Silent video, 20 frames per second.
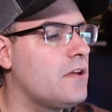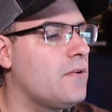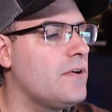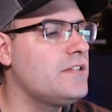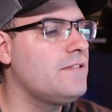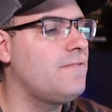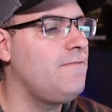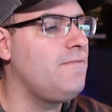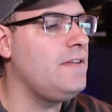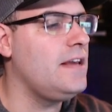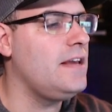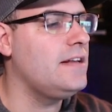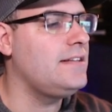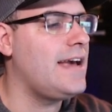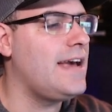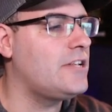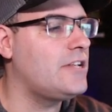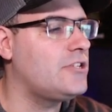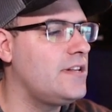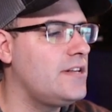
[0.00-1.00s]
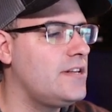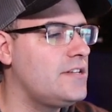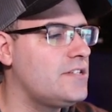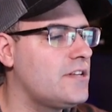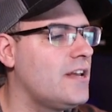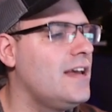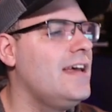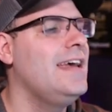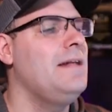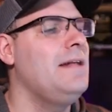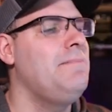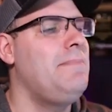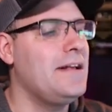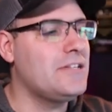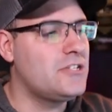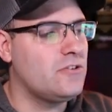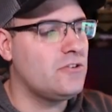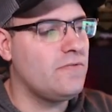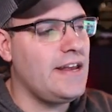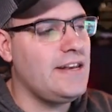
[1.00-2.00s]
there is a fee attached to this. In
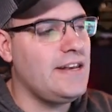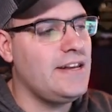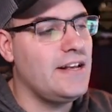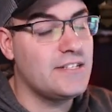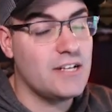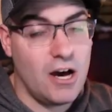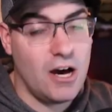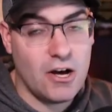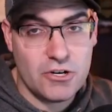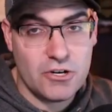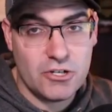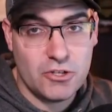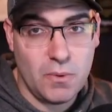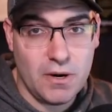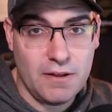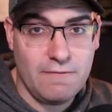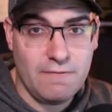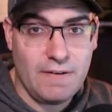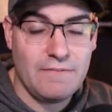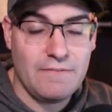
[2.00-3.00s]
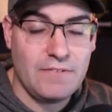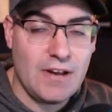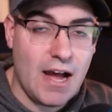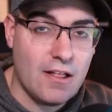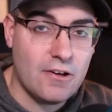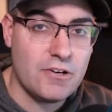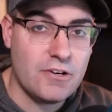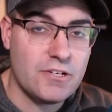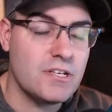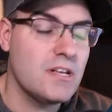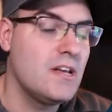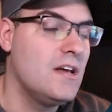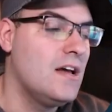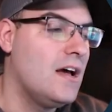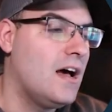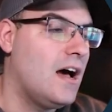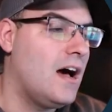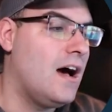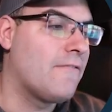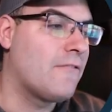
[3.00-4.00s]
Pennsylvania, it's $125.
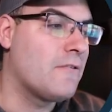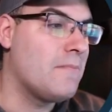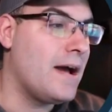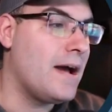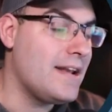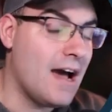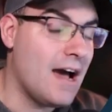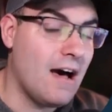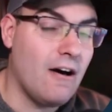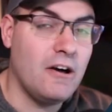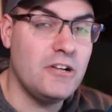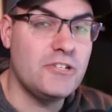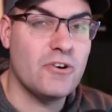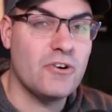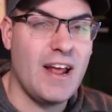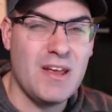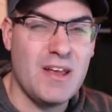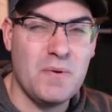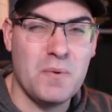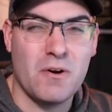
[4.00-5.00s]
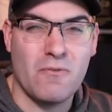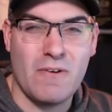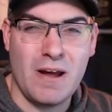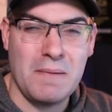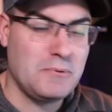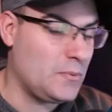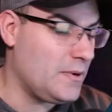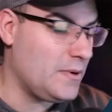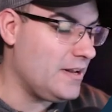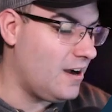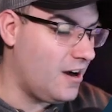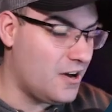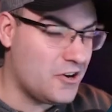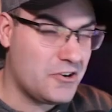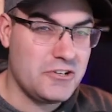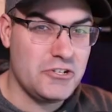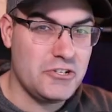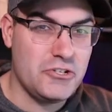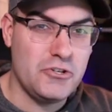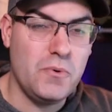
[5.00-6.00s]
Uh, for my knowledge, or anywhere right between $100
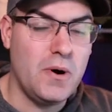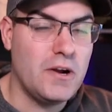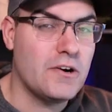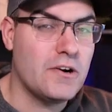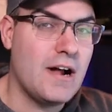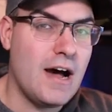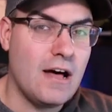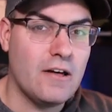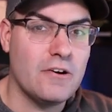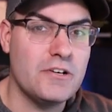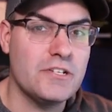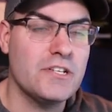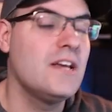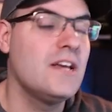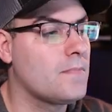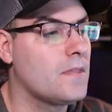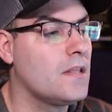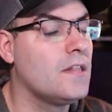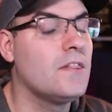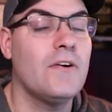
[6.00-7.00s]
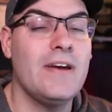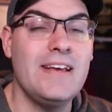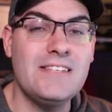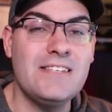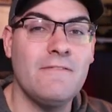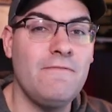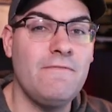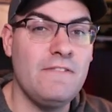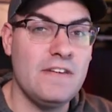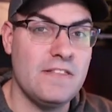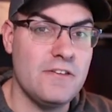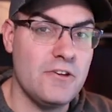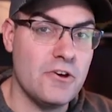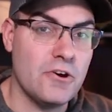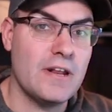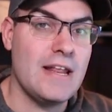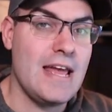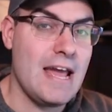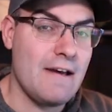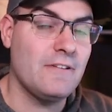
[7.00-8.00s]
and $200. There is a fee that you're
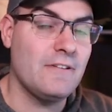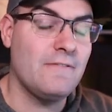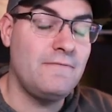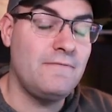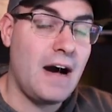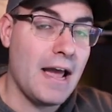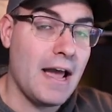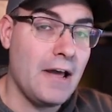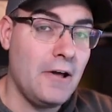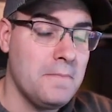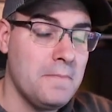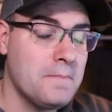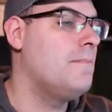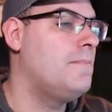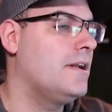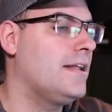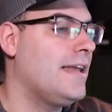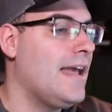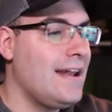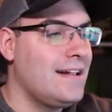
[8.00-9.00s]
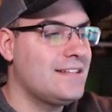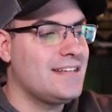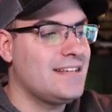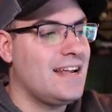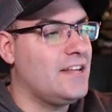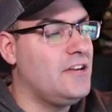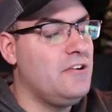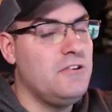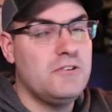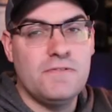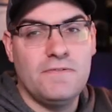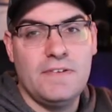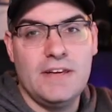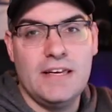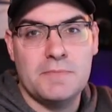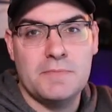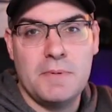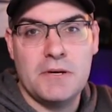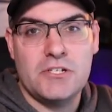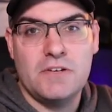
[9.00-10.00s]
going to have to file, but again, it's not a huge fee,
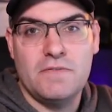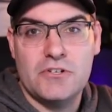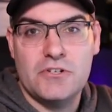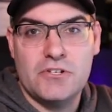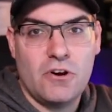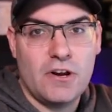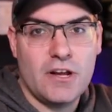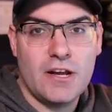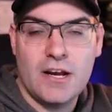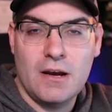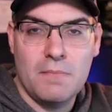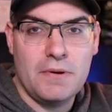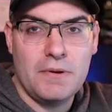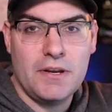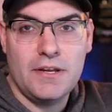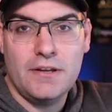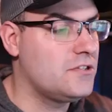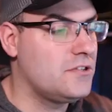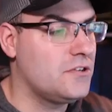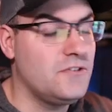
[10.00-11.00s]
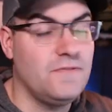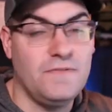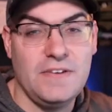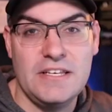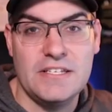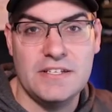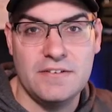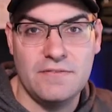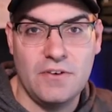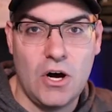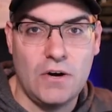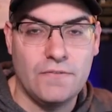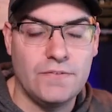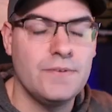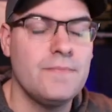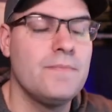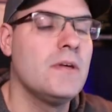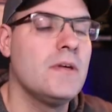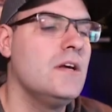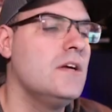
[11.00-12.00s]
especially if you're starting a company. There's fees involved.
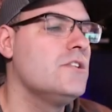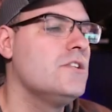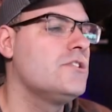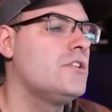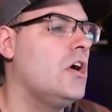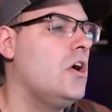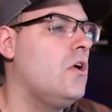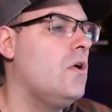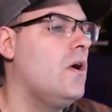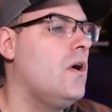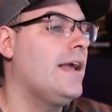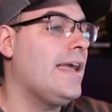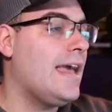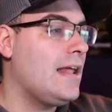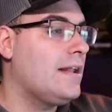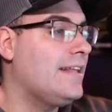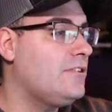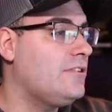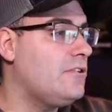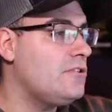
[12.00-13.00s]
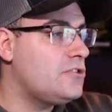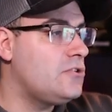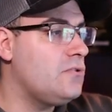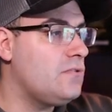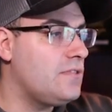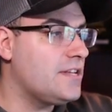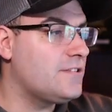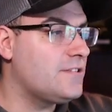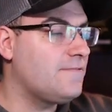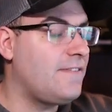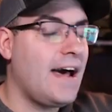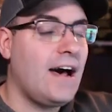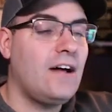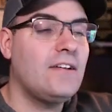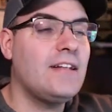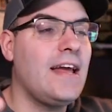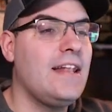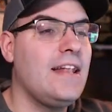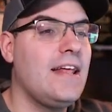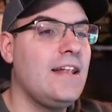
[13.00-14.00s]
So again, get those two things
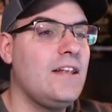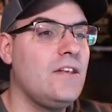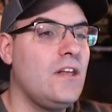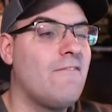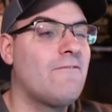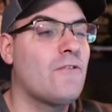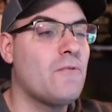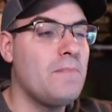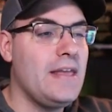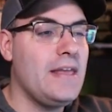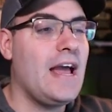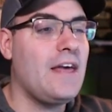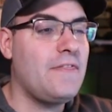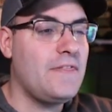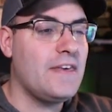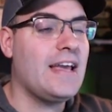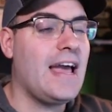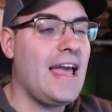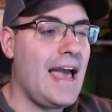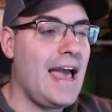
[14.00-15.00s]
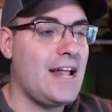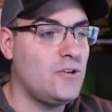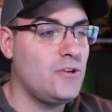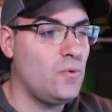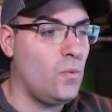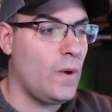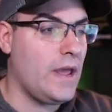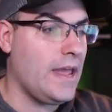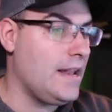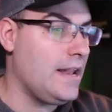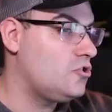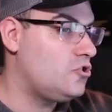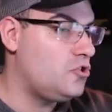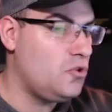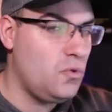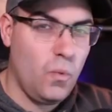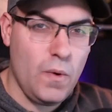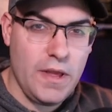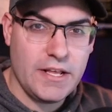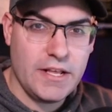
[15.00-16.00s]
filed. And then for me, I think I had to wait
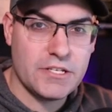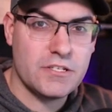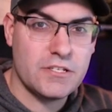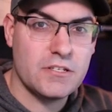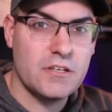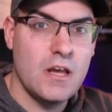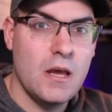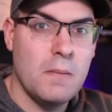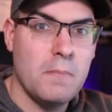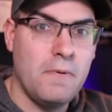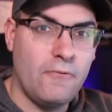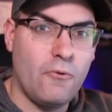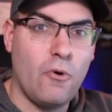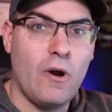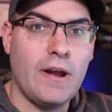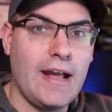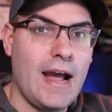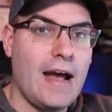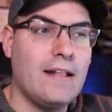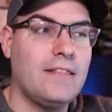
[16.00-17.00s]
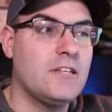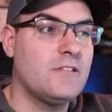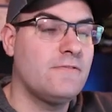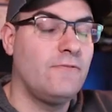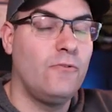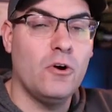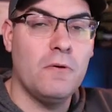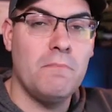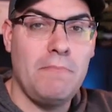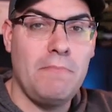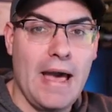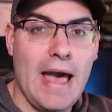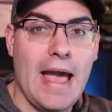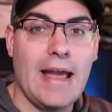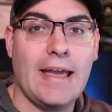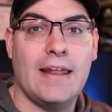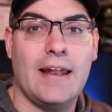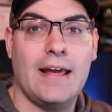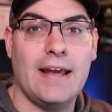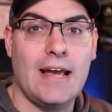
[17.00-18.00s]
two weeks before I got this form
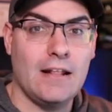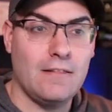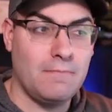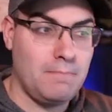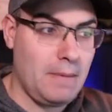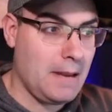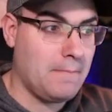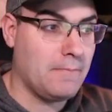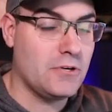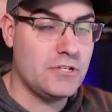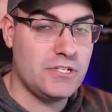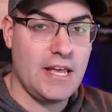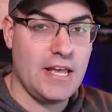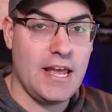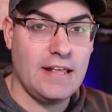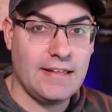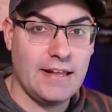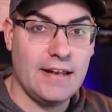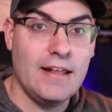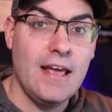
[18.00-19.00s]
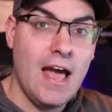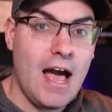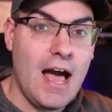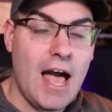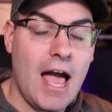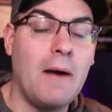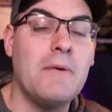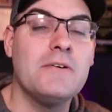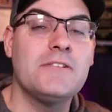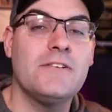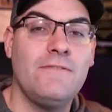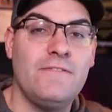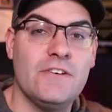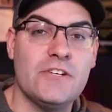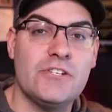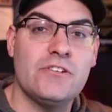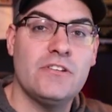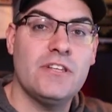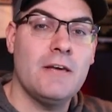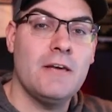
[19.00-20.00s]
back and I got papers saying that I was
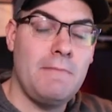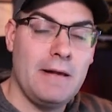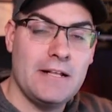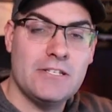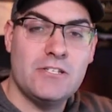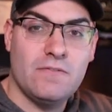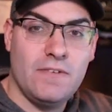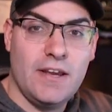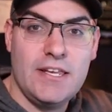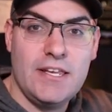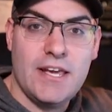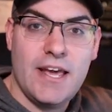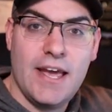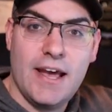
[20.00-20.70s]
officially a Pennsylvania